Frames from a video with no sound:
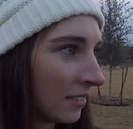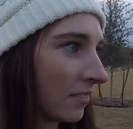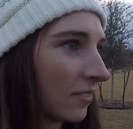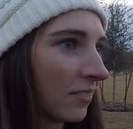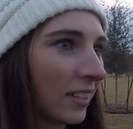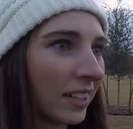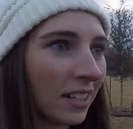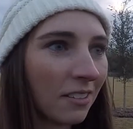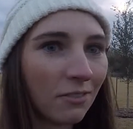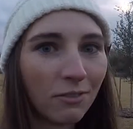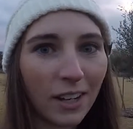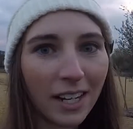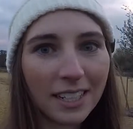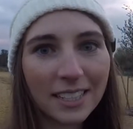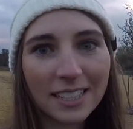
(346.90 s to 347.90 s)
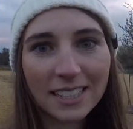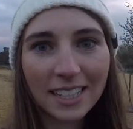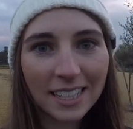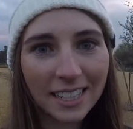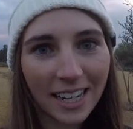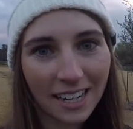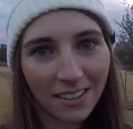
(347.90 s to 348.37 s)
like a find and
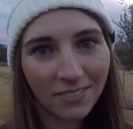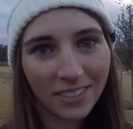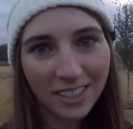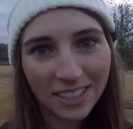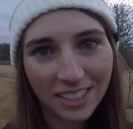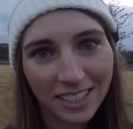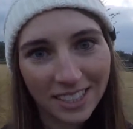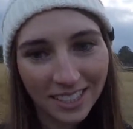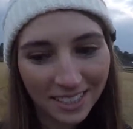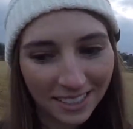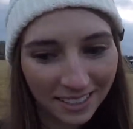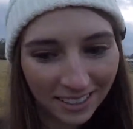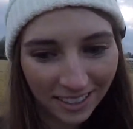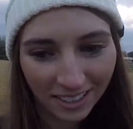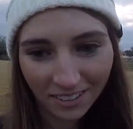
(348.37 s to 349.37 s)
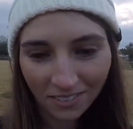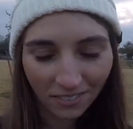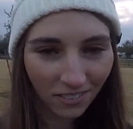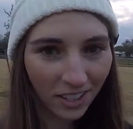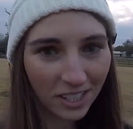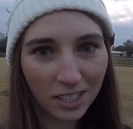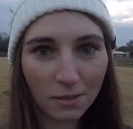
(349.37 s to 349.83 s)
seek game. It's just like,
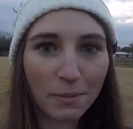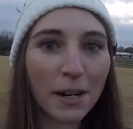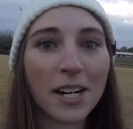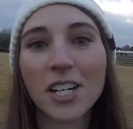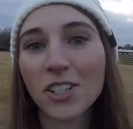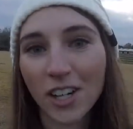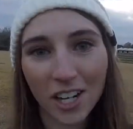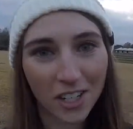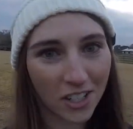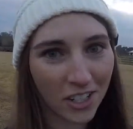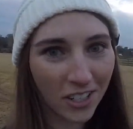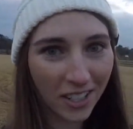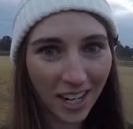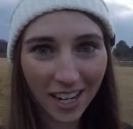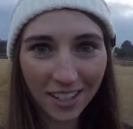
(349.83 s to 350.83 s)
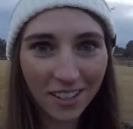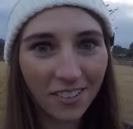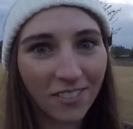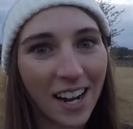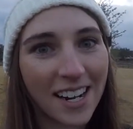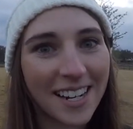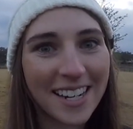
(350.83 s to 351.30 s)
where's the buried treasure? You got to go
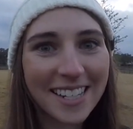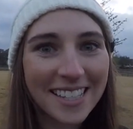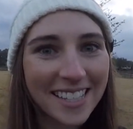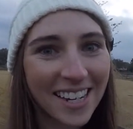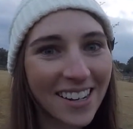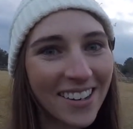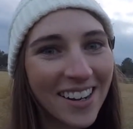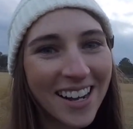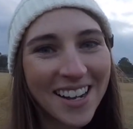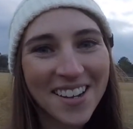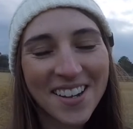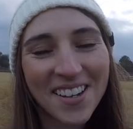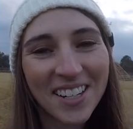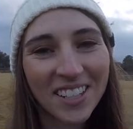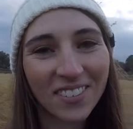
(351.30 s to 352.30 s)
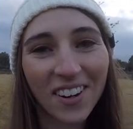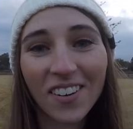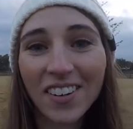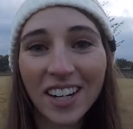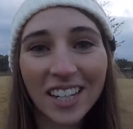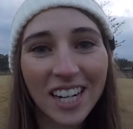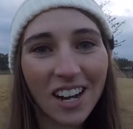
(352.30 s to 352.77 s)
find it. So tomorrow
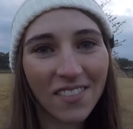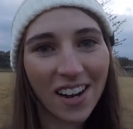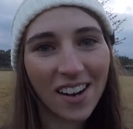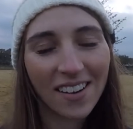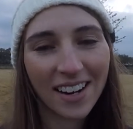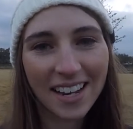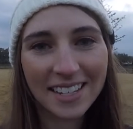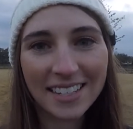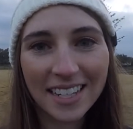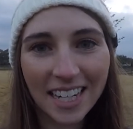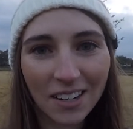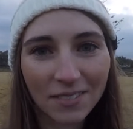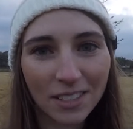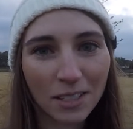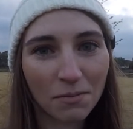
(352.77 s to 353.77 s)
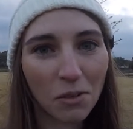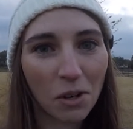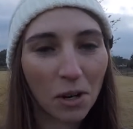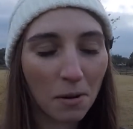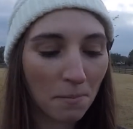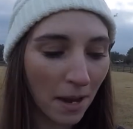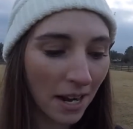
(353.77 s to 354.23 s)
we're going to come out and dig up some
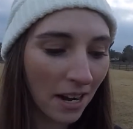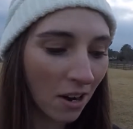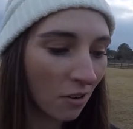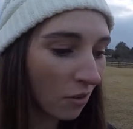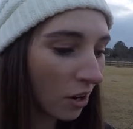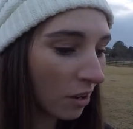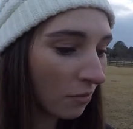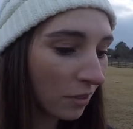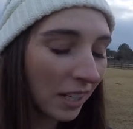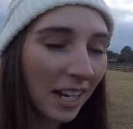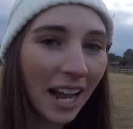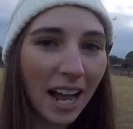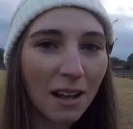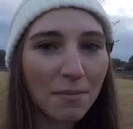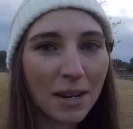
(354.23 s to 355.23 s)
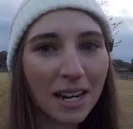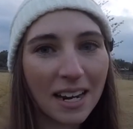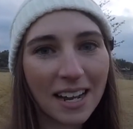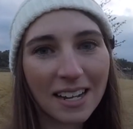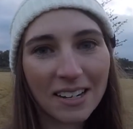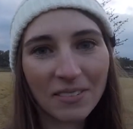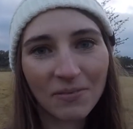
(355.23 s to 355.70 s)
more, but overall I'm really happy.
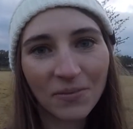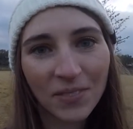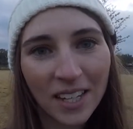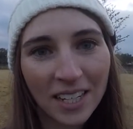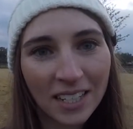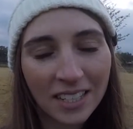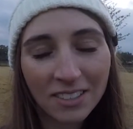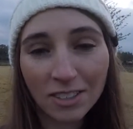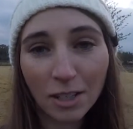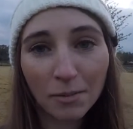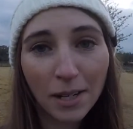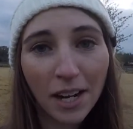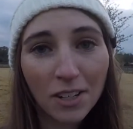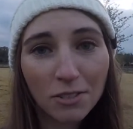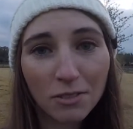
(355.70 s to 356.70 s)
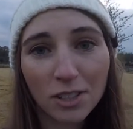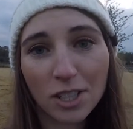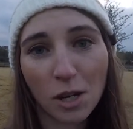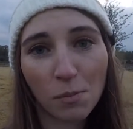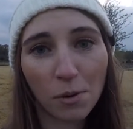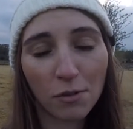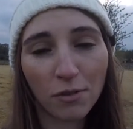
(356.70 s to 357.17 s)
Sweet potatoes were
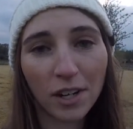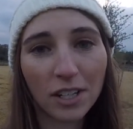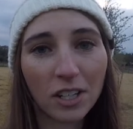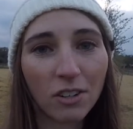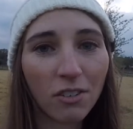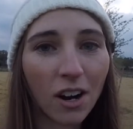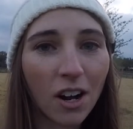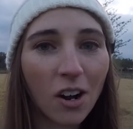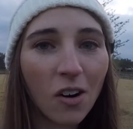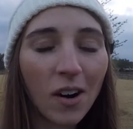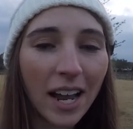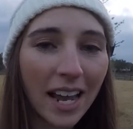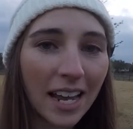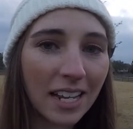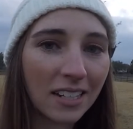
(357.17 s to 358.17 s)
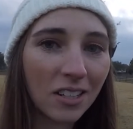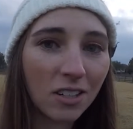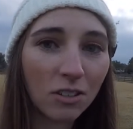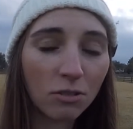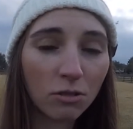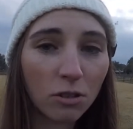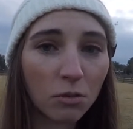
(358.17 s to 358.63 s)
super fun to grow and
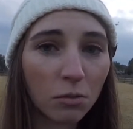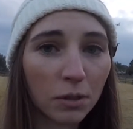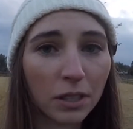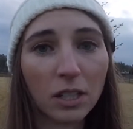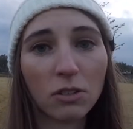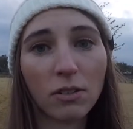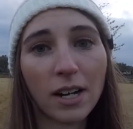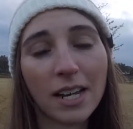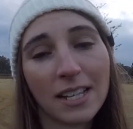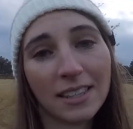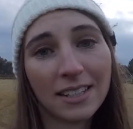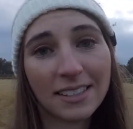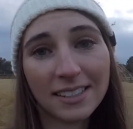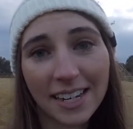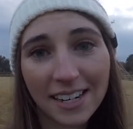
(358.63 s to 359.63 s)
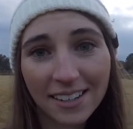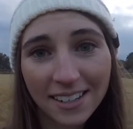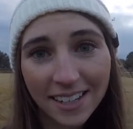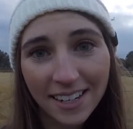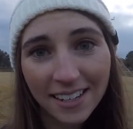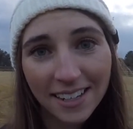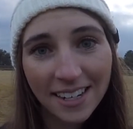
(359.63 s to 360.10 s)
grow really great in this
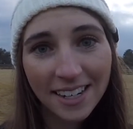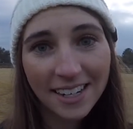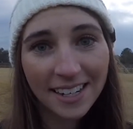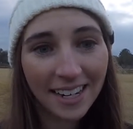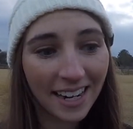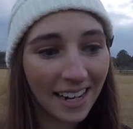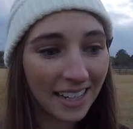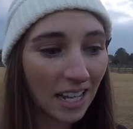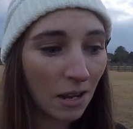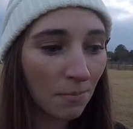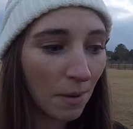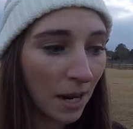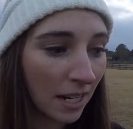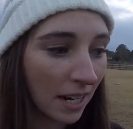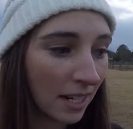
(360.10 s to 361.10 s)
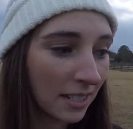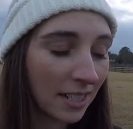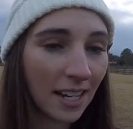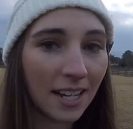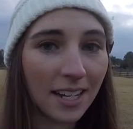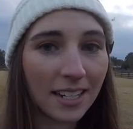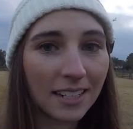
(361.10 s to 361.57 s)
area, and they make a
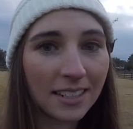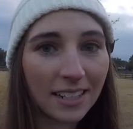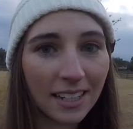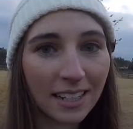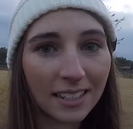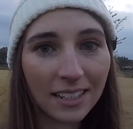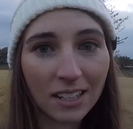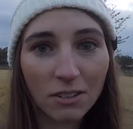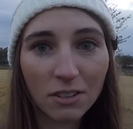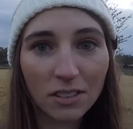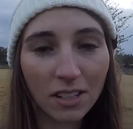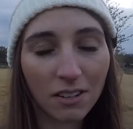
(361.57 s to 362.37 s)
ton, and it was a